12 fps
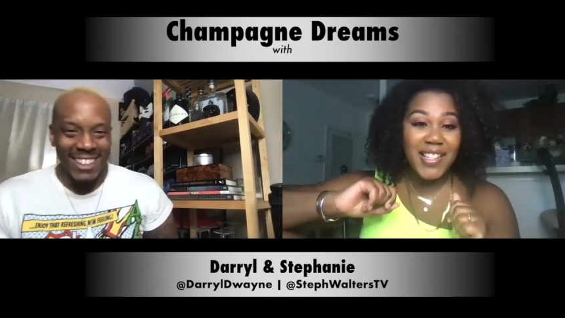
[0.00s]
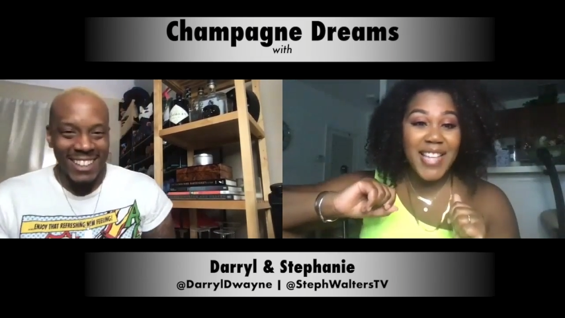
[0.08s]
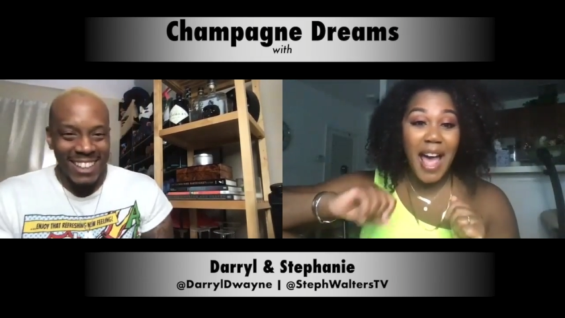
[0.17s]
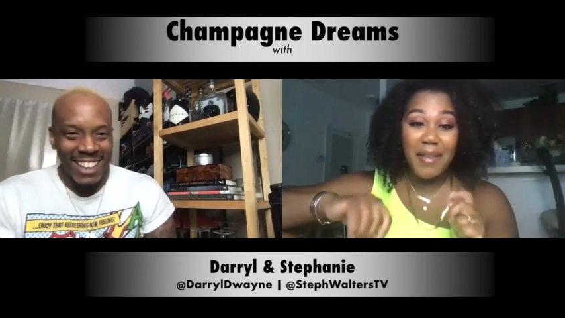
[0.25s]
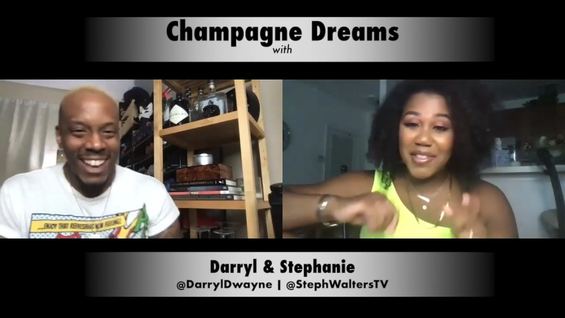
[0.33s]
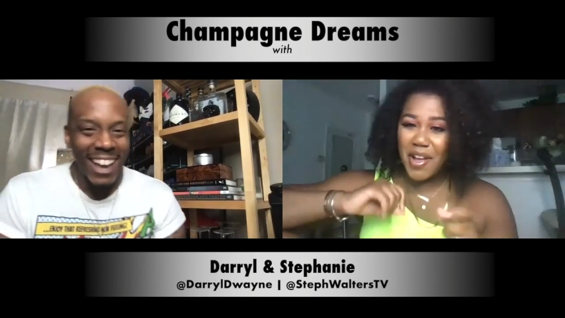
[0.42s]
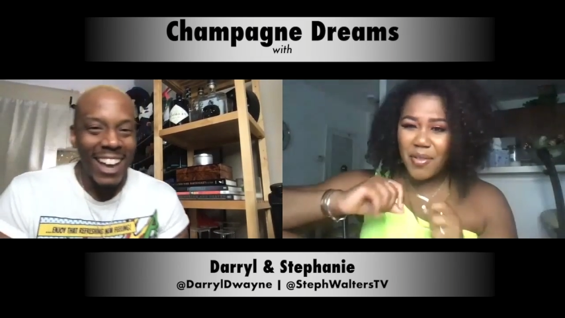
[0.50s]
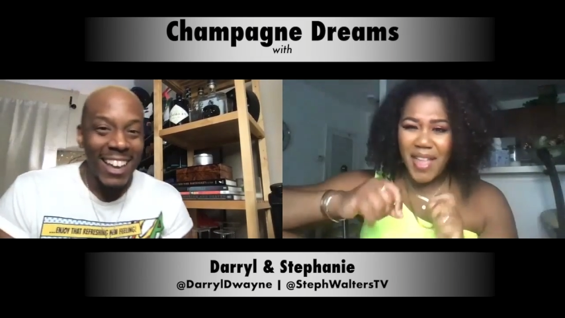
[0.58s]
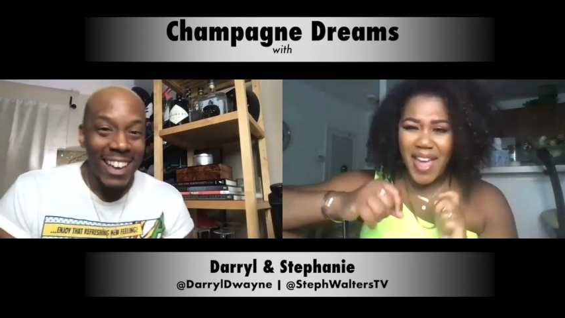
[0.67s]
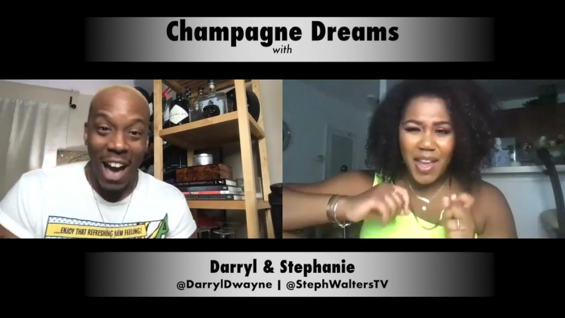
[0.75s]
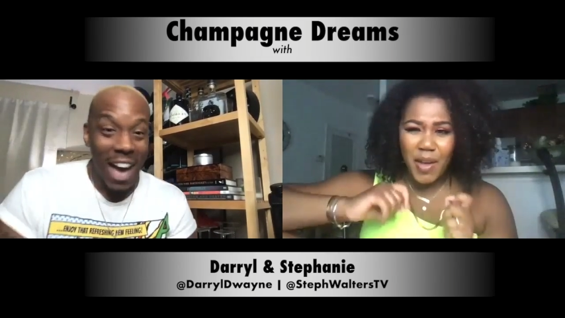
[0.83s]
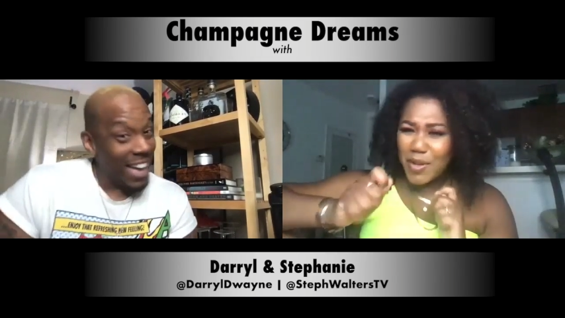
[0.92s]
Speaker 1: times. So,
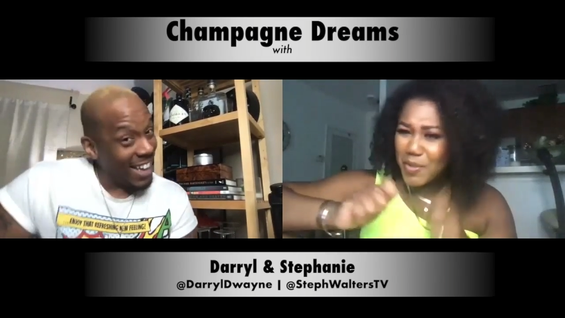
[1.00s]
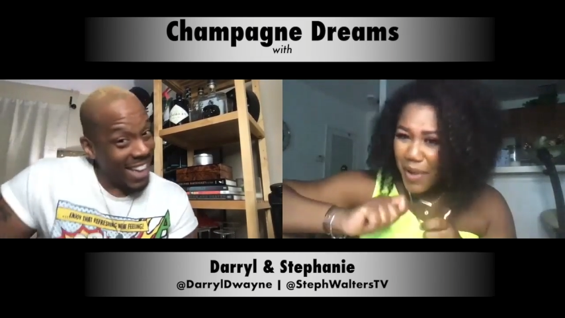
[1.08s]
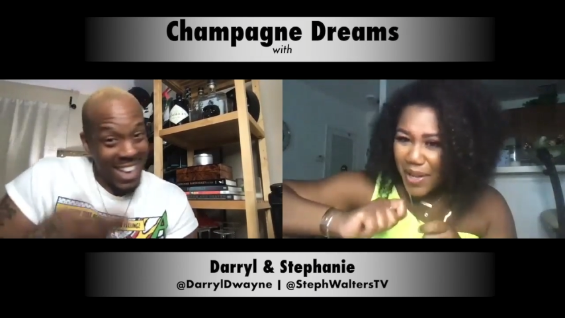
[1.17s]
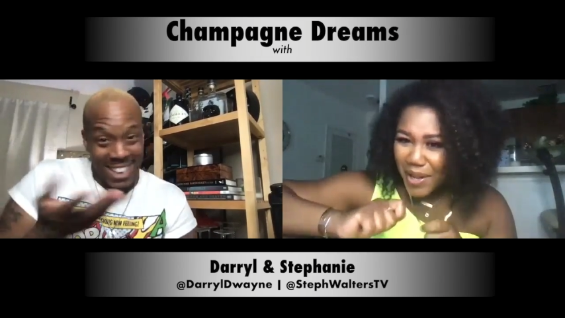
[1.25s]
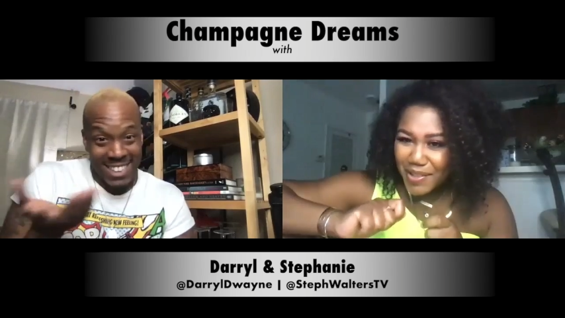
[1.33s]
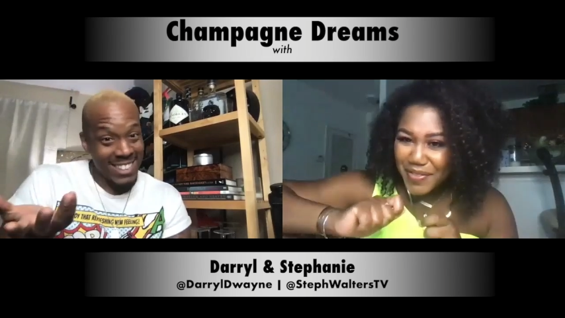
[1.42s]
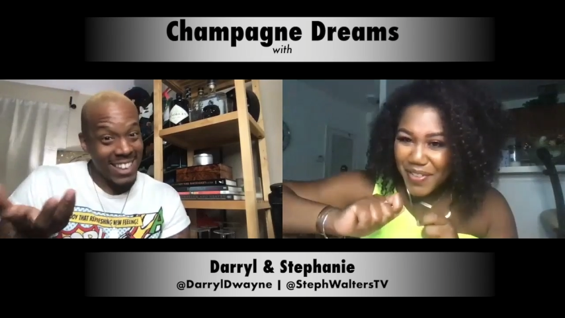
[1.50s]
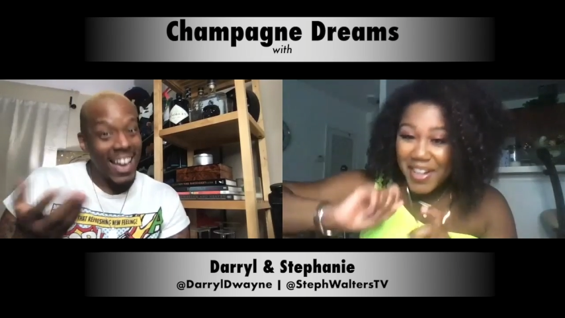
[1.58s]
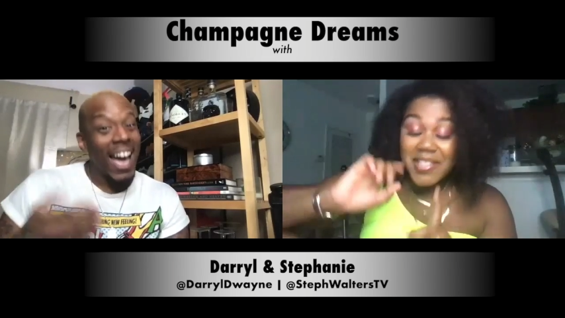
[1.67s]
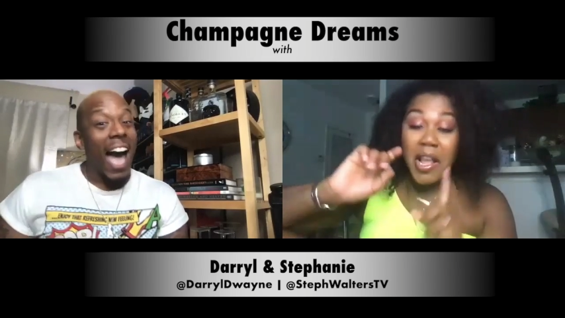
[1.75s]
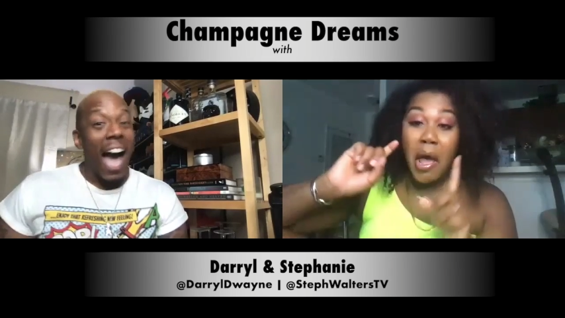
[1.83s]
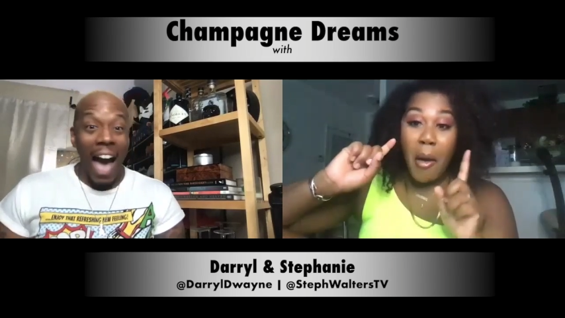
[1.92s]
like, which one goes
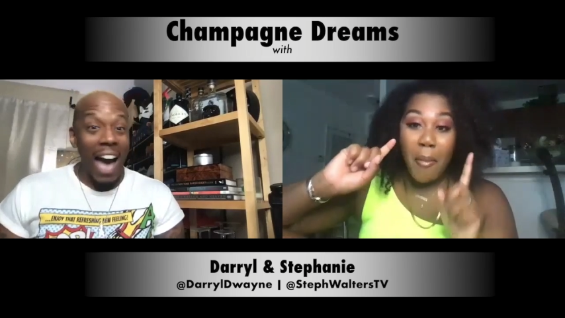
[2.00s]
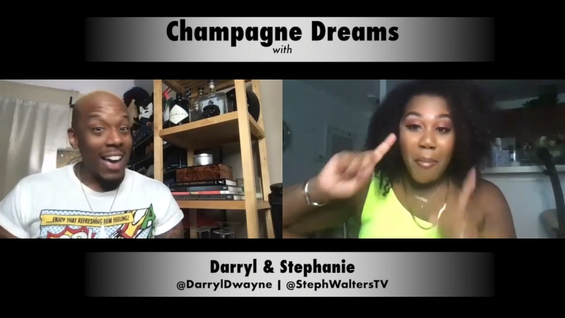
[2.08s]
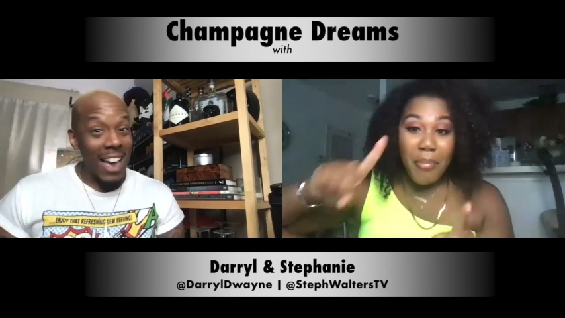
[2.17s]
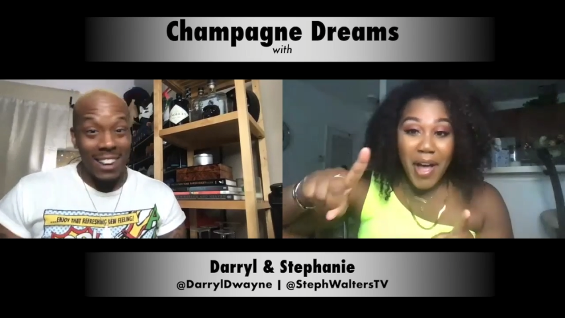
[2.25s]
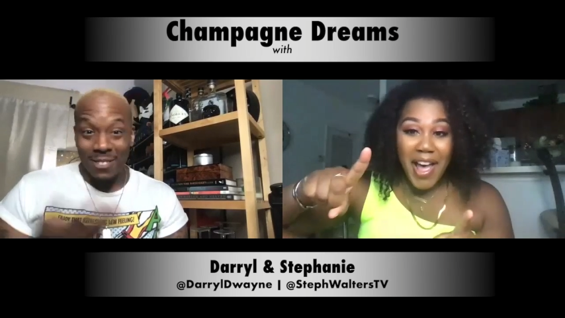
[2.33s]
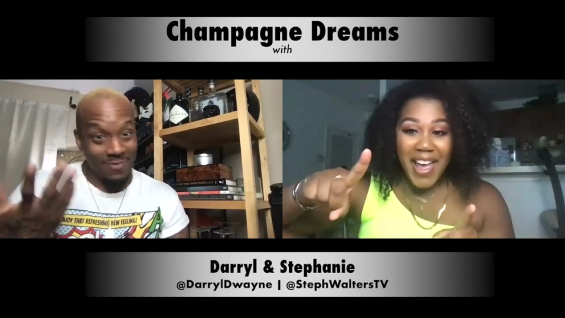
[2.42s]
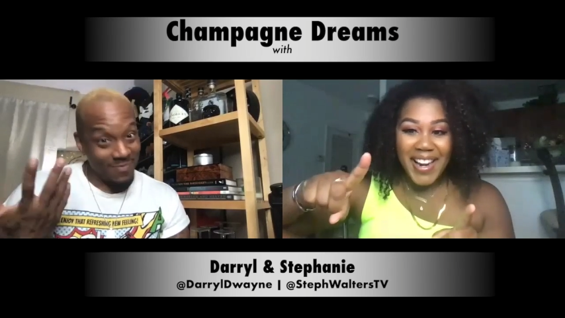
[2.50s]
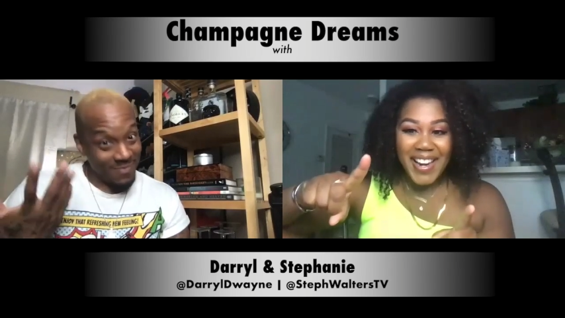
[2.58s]
first? but